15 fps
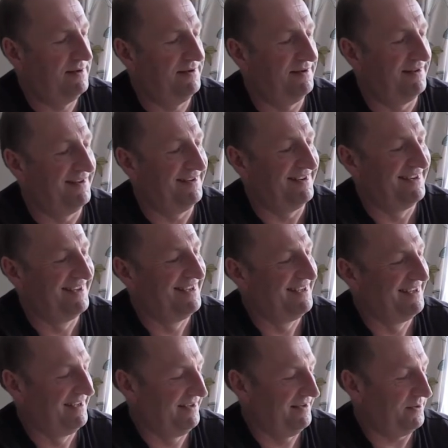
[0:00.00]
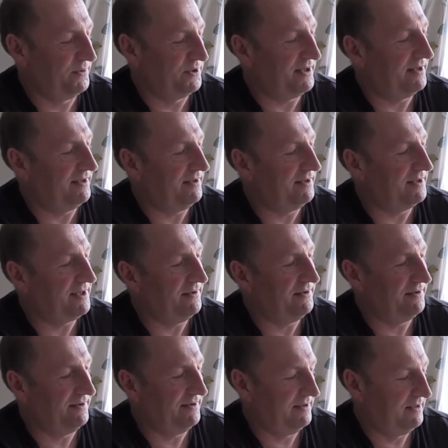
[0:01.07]
I Wish I hadn't done this now.
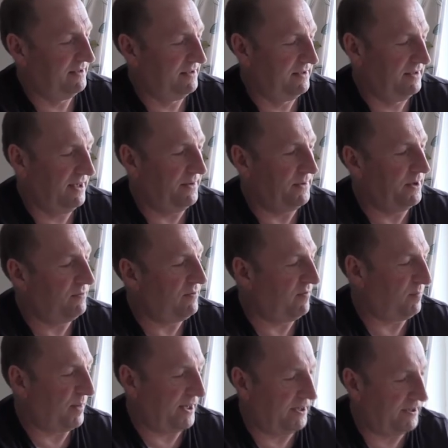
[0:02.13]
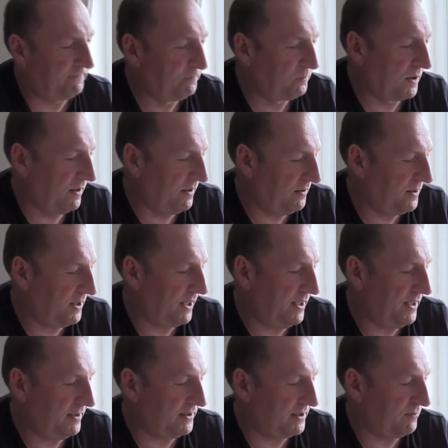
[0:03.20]
not I? There we go, Rough Bank. Okay
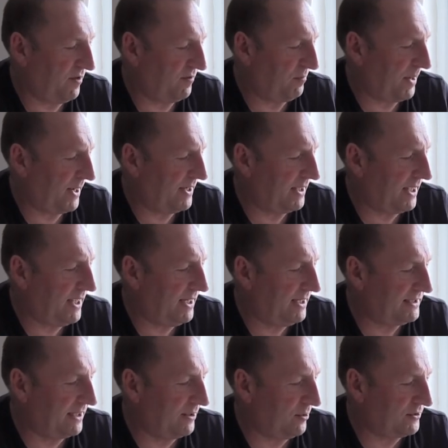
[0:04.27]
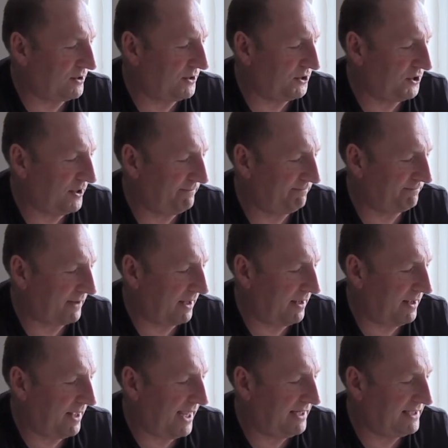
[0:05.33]
then, so Rough Bank is in Gloucestershire,
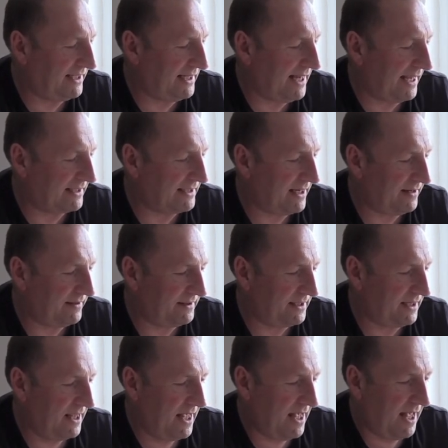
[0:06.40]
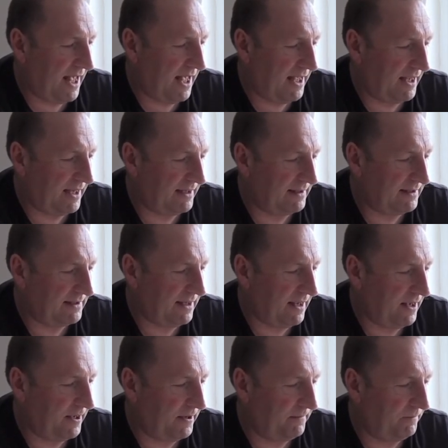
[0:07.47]
uh, 18 hectares, and
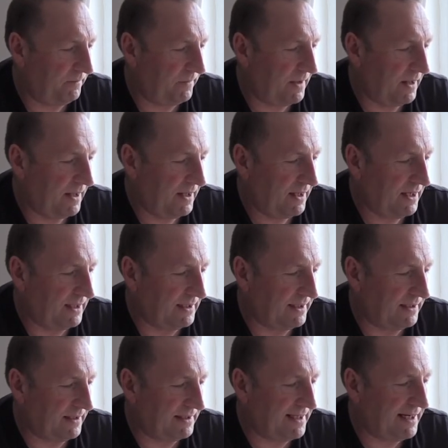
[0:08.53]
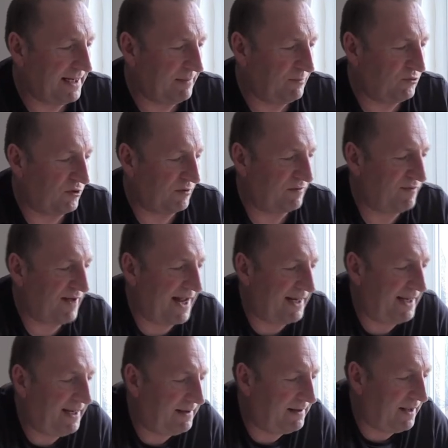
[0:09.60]
um, it's in the Brook
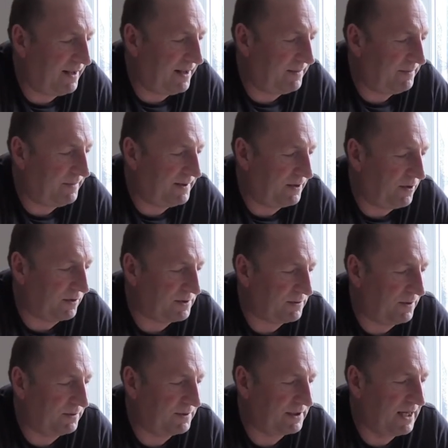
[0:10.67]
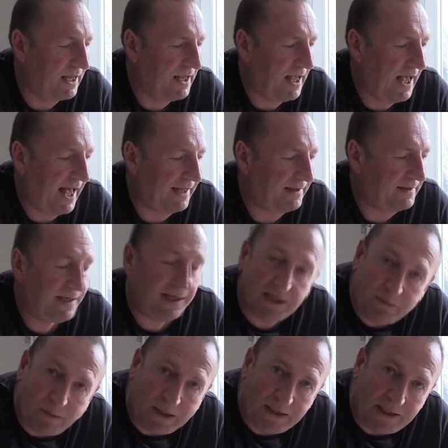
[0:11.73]
Valley um, in the Cotswolds. And the key
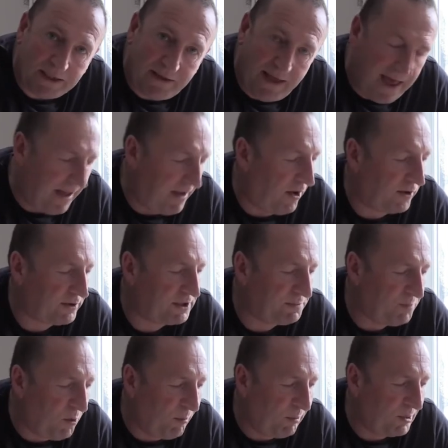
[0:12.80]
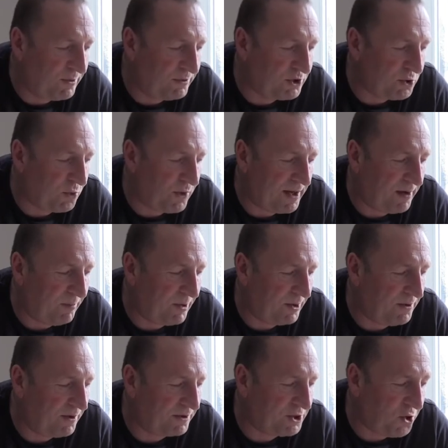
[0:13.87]
species there are small blue, chalk hill
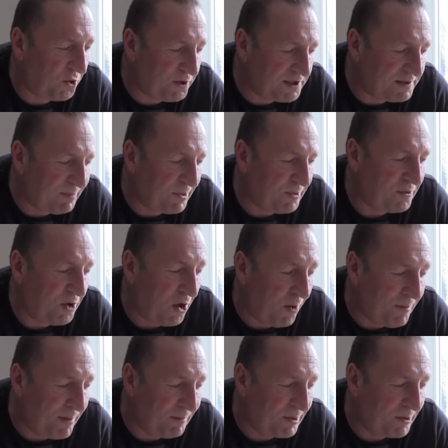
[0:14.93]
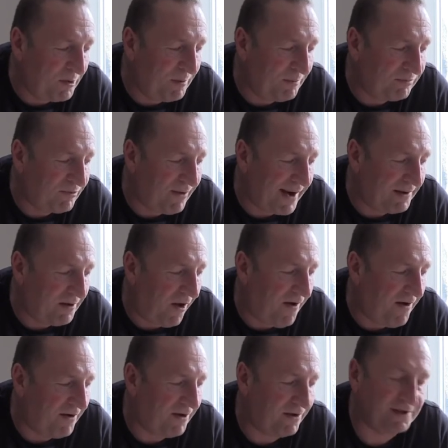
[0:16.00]
blue, Adonis blue, common blue, brown
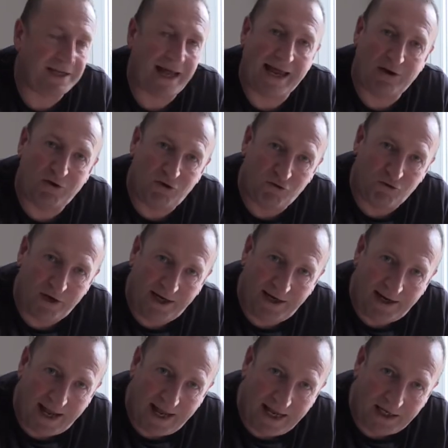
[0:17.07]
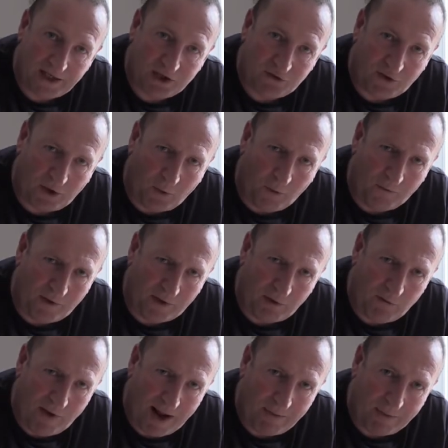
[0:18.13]
Argus and green hairstreak, all very
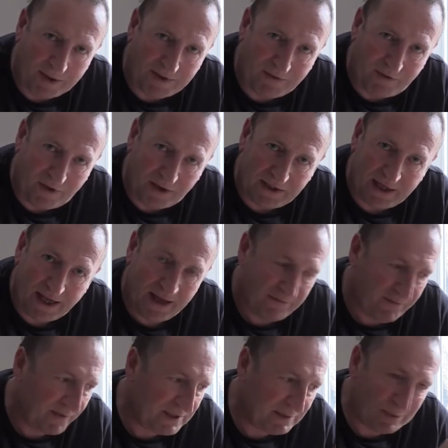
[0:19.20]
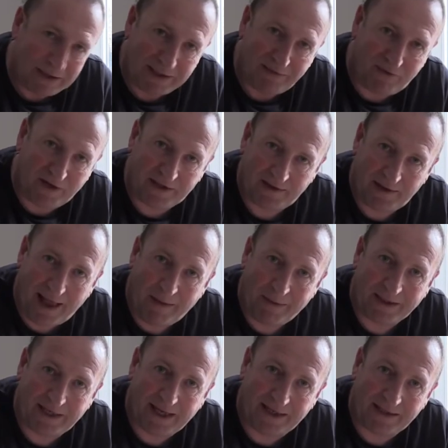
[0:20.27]
rare butterflies, very specific to the
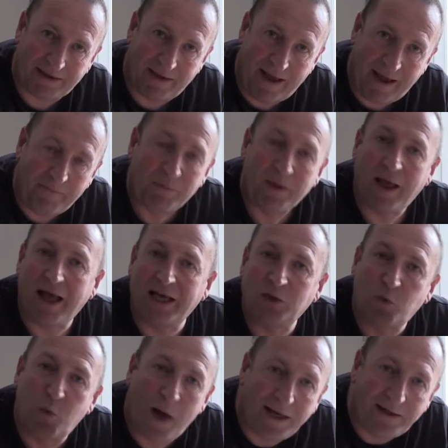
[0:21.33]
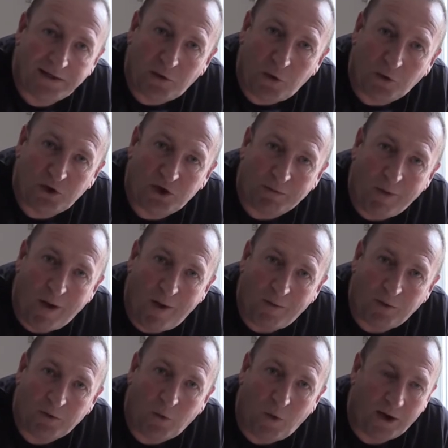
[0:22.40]
habitats there, as well as of course your
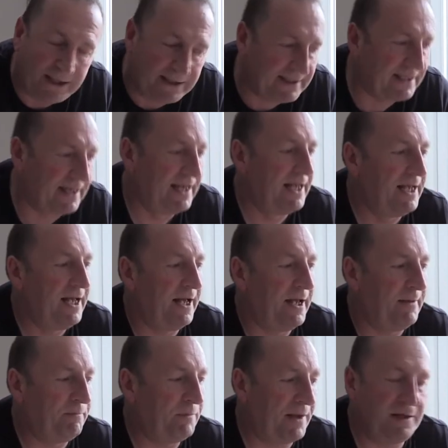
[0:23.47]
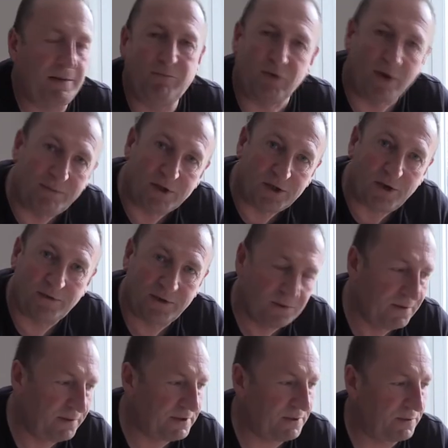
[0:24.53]
marbled white um, and your brimstone and all
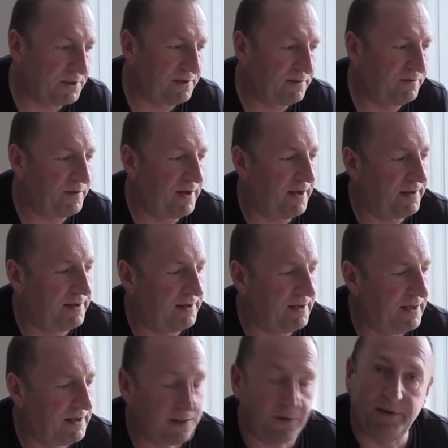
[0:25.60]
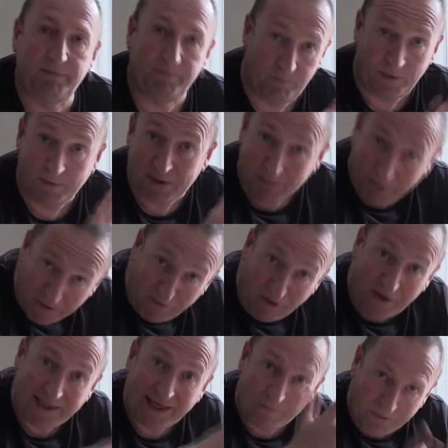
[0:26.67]
those sorts of uh, other, sorry, brimstone
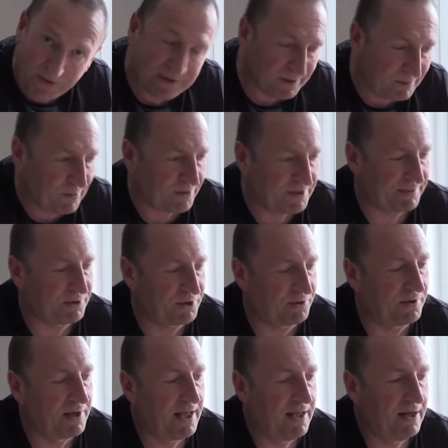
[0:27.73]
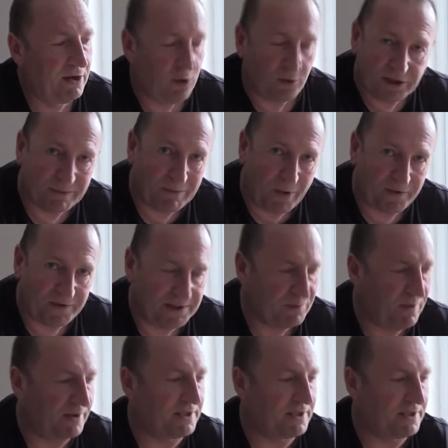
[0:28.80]
butterflies and brimstone moths I'm sure, lots of moths as well.